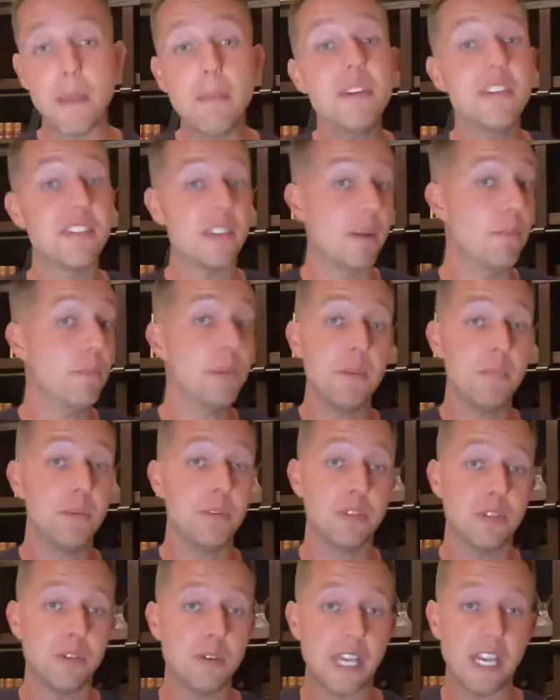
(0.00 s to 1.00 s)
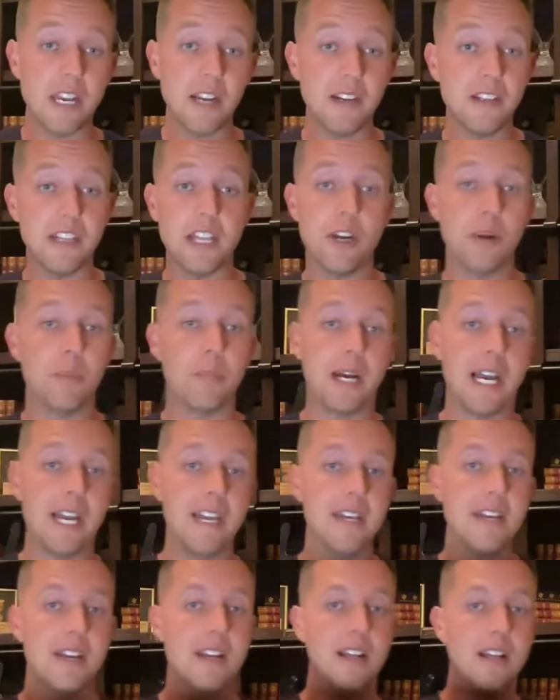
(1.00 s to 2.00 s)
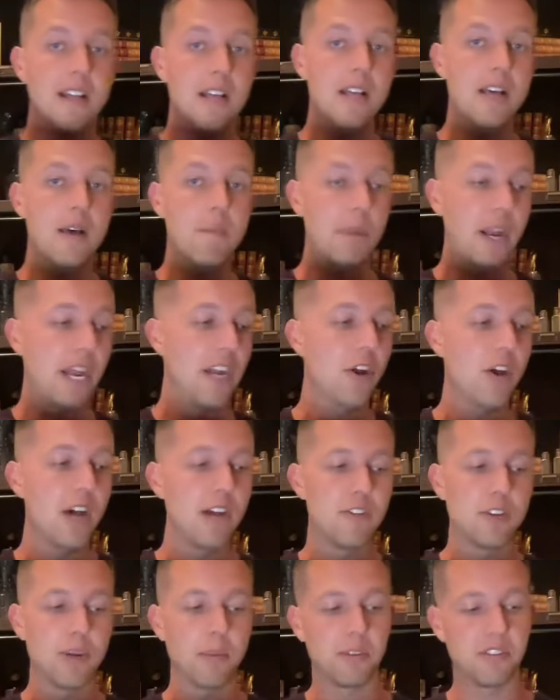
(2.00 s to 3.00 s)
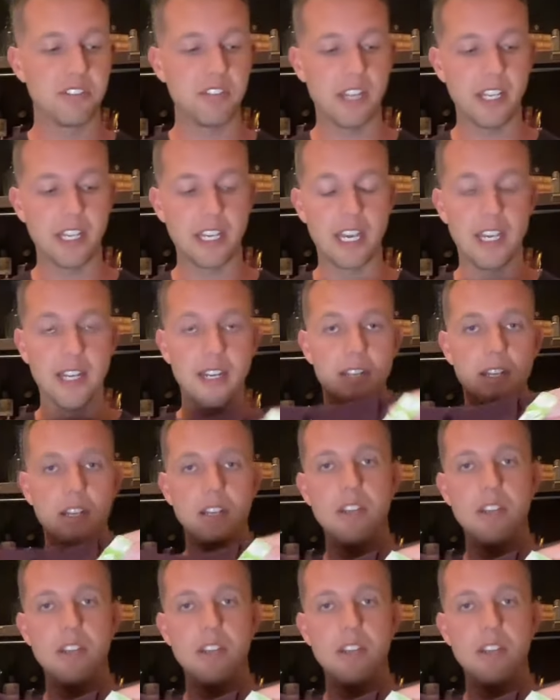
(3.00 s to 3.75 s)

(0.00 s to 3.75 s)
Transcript: Maybe some people do care and they don't buy it, but I don't have trouble selling it.